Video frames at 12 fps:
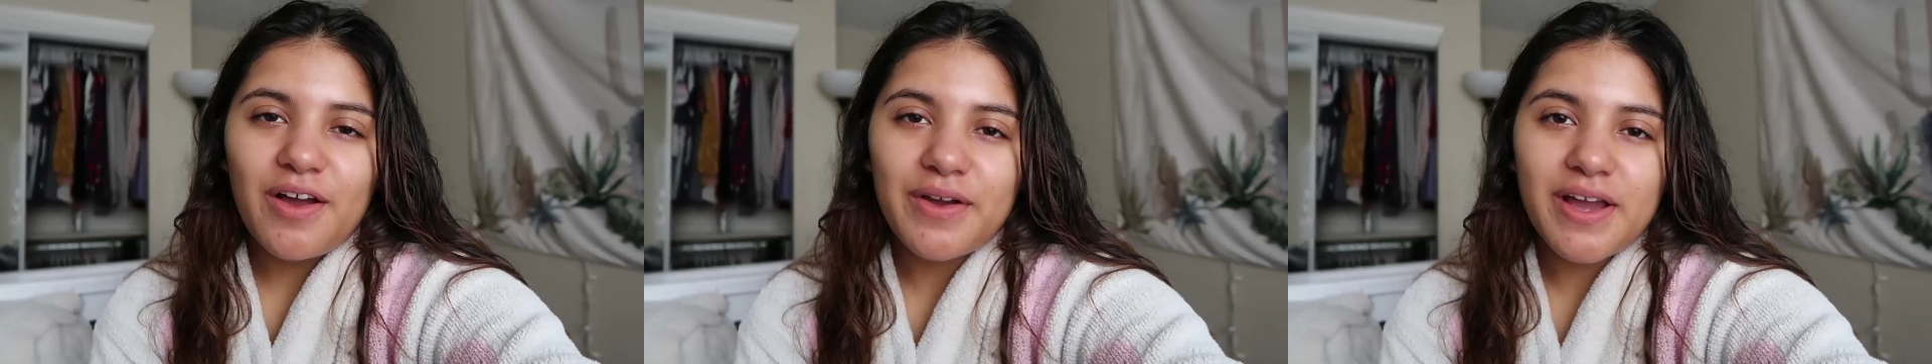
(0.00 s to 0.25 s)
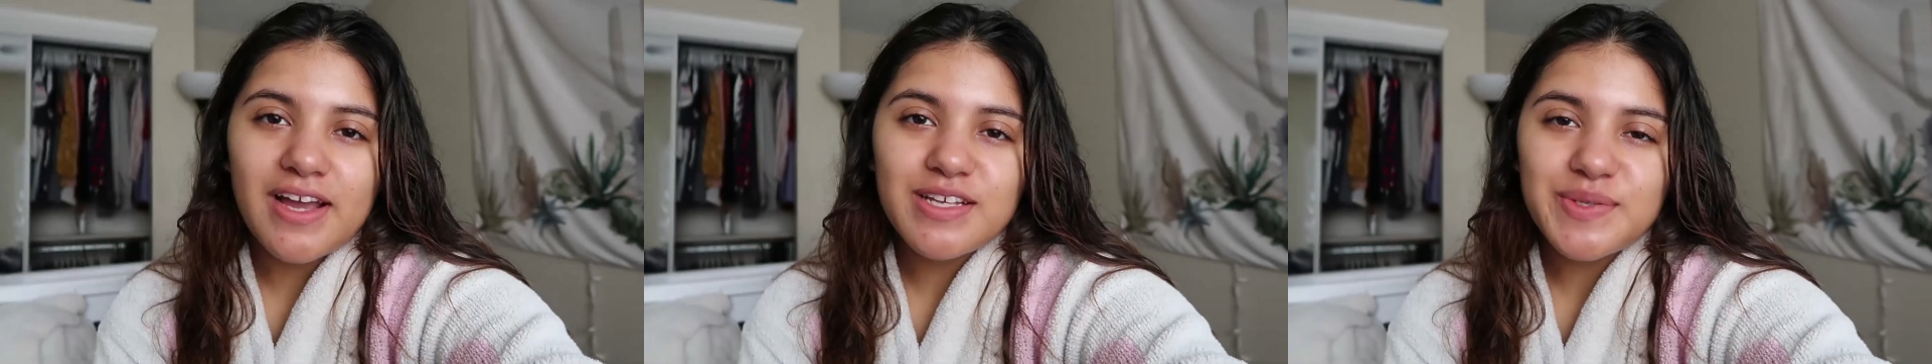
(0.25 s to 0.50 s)

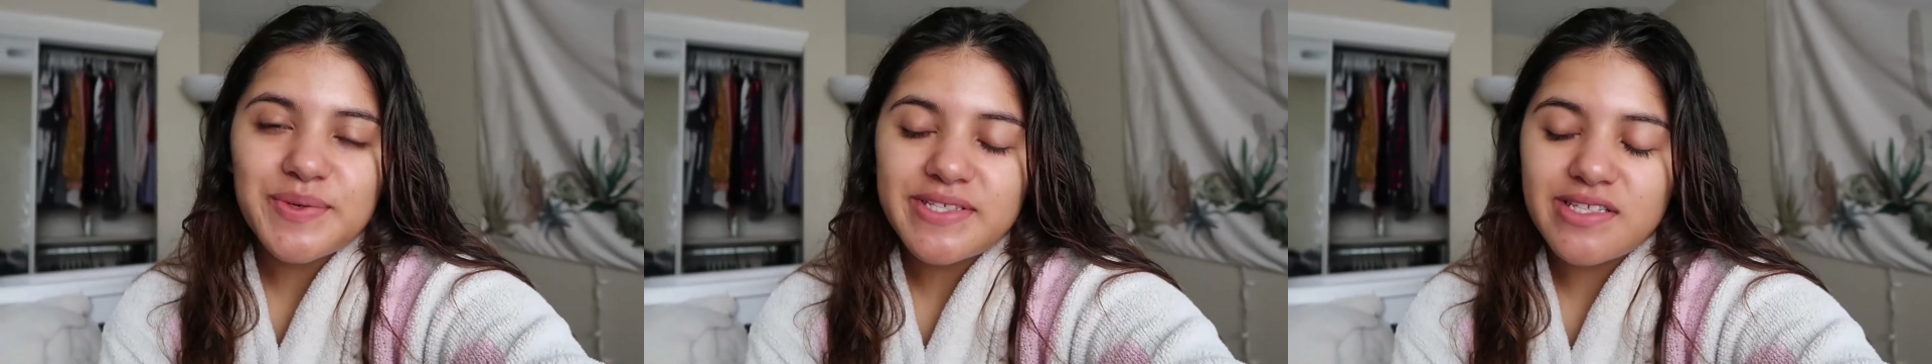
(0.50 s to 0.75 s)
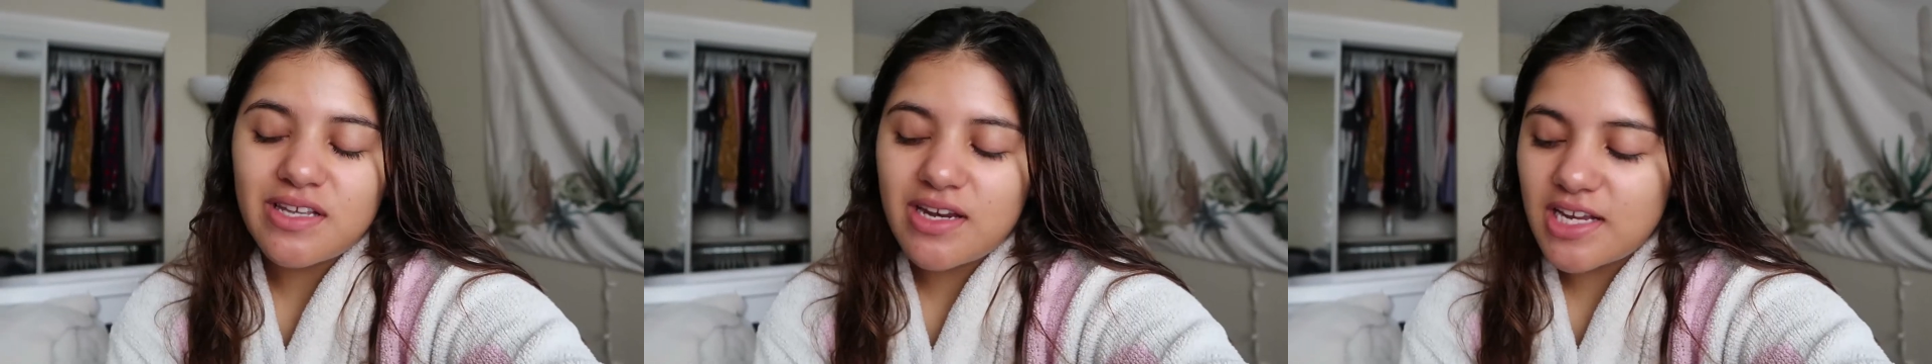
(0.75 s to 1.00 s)
Okay guys, so
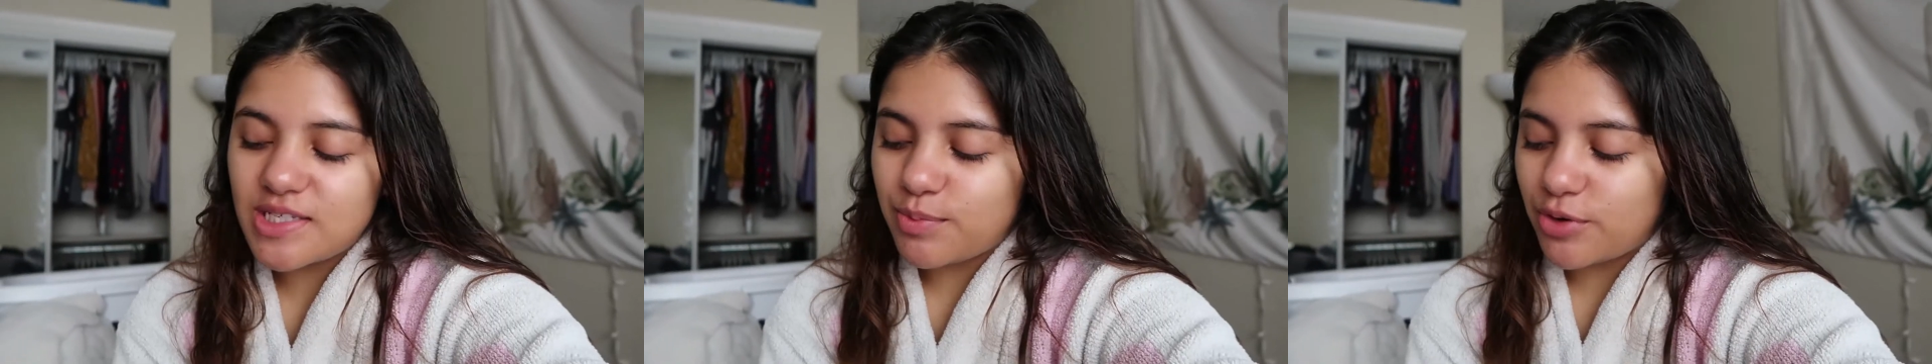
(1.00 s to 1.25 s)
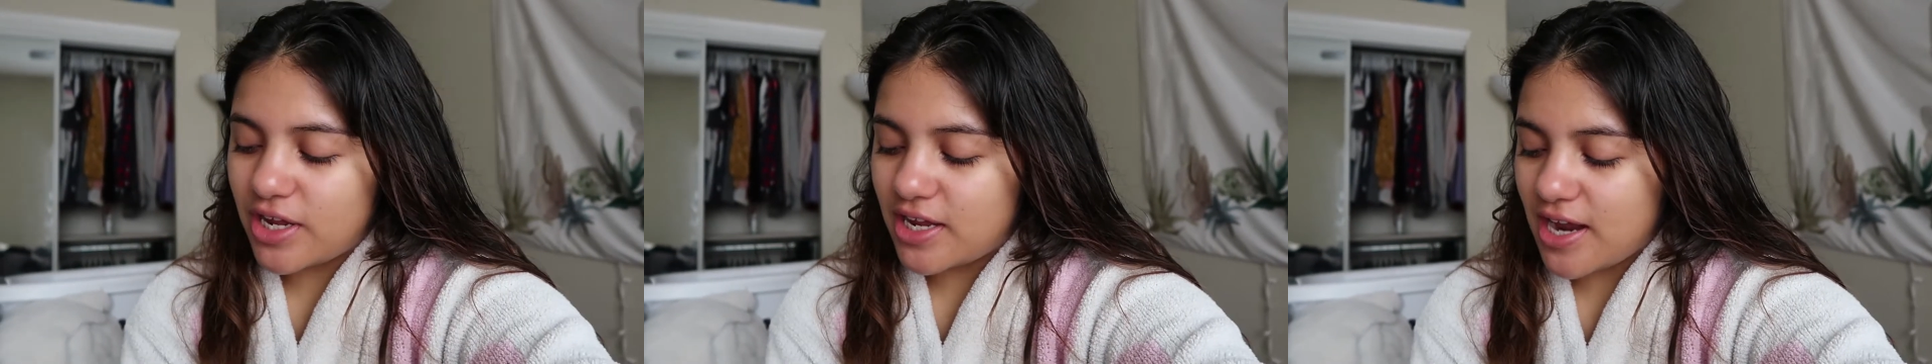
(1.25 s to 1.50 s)
it's the next
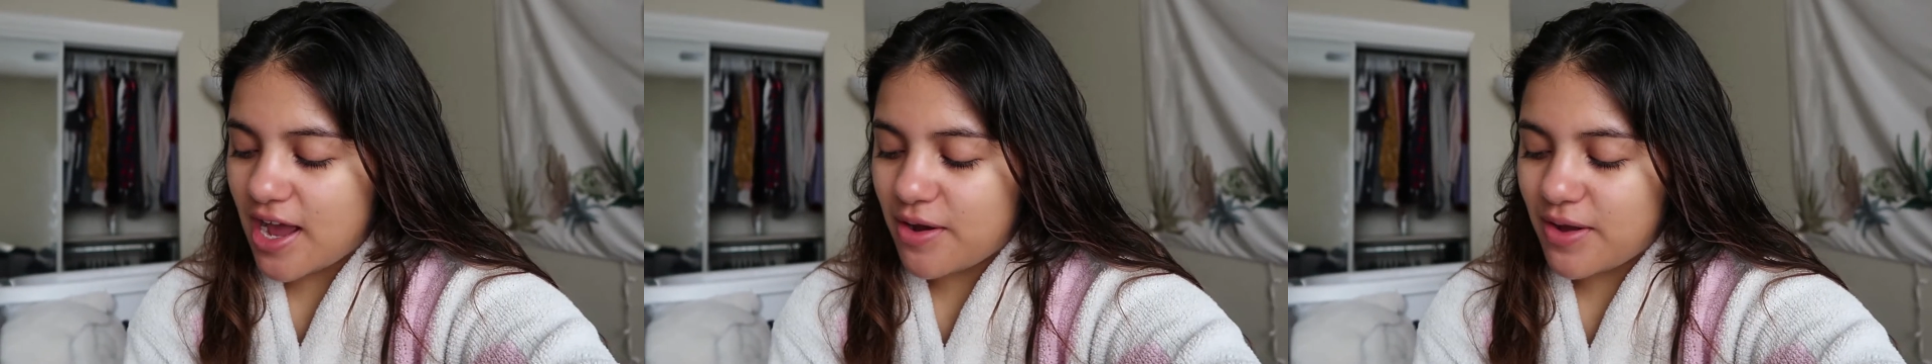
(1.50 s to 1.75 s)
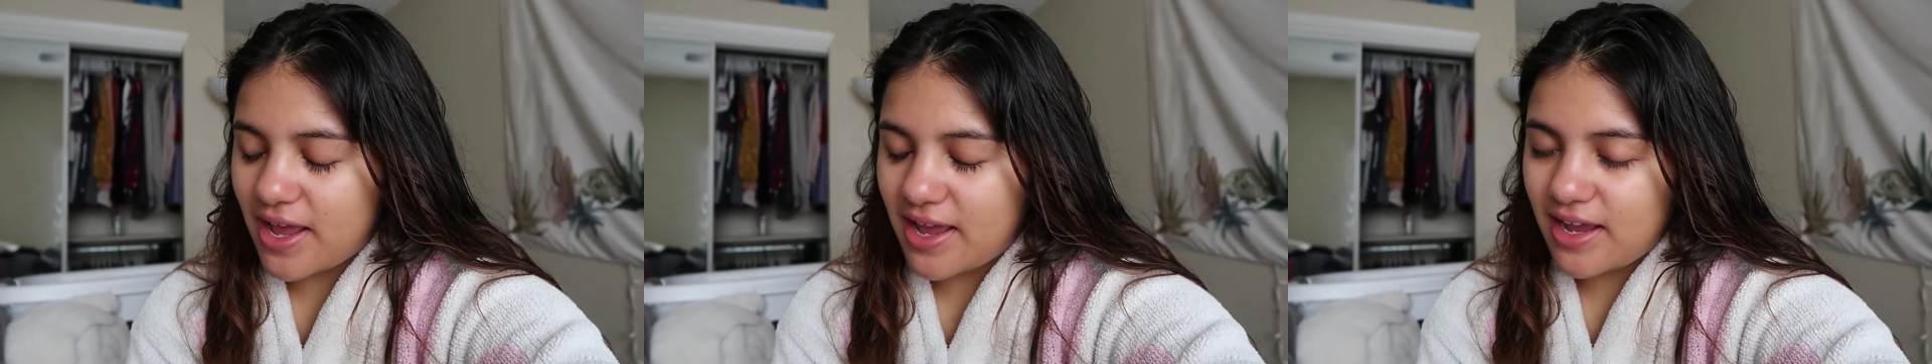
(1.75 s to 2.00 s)
morning
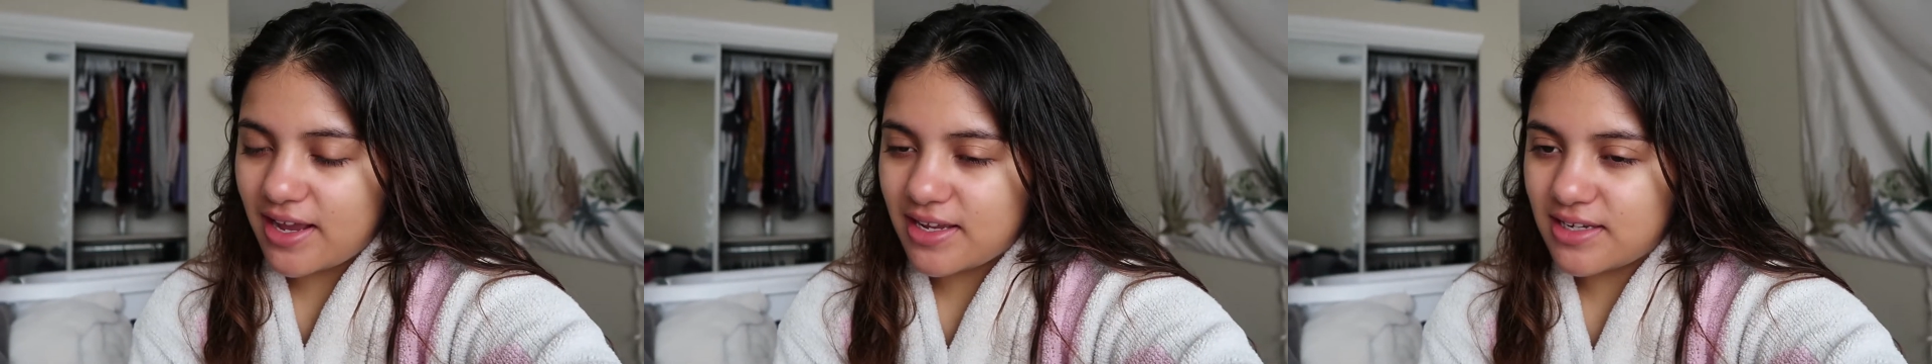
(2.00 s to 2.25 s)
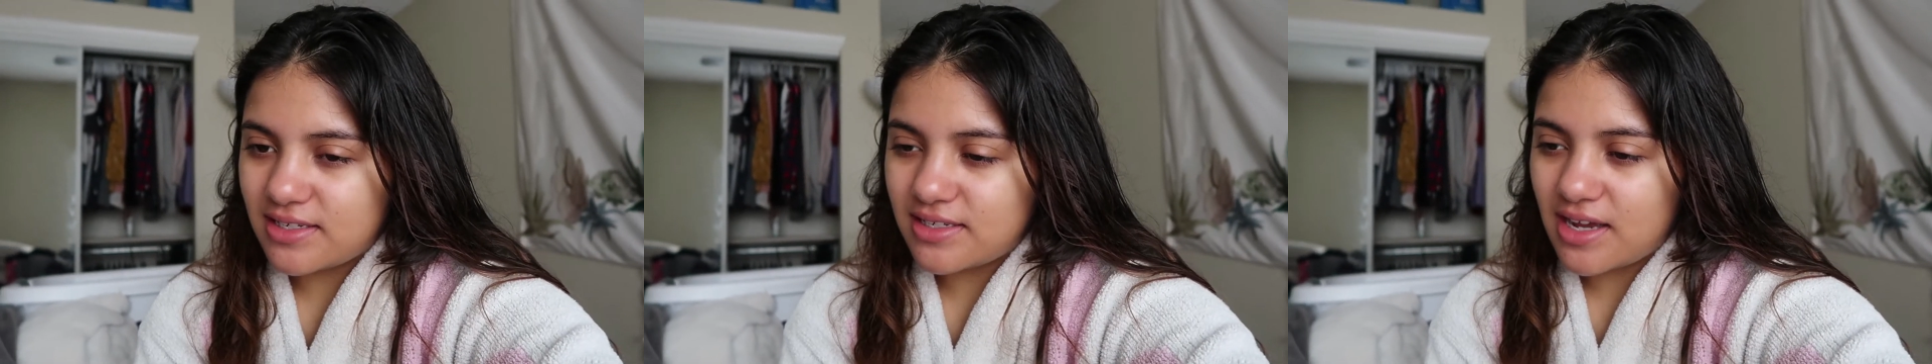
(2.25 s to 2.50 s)
now
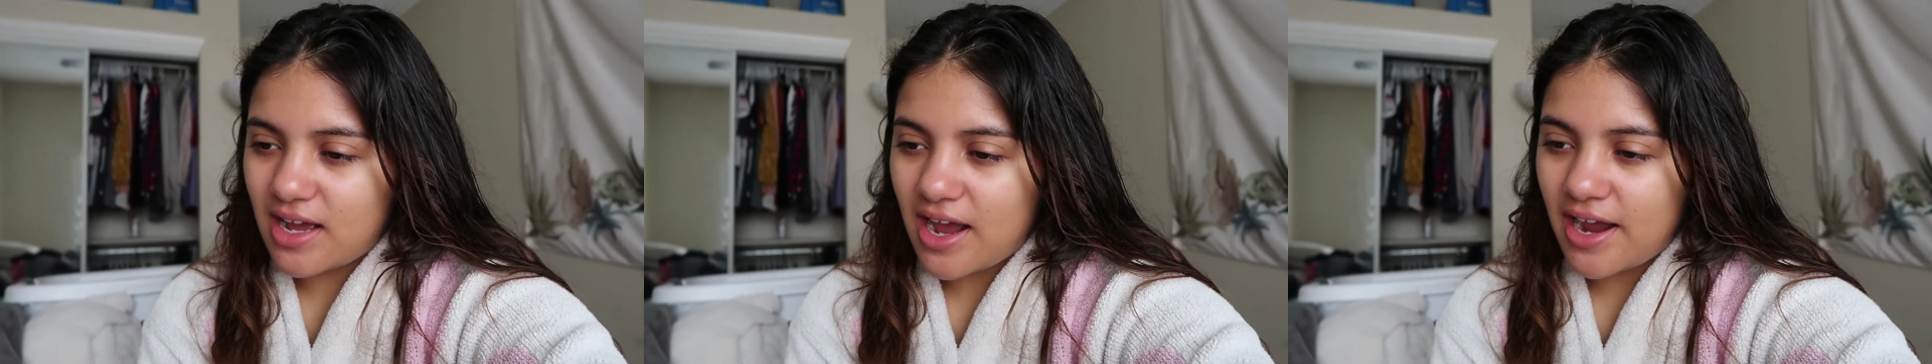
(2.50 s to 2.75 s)
and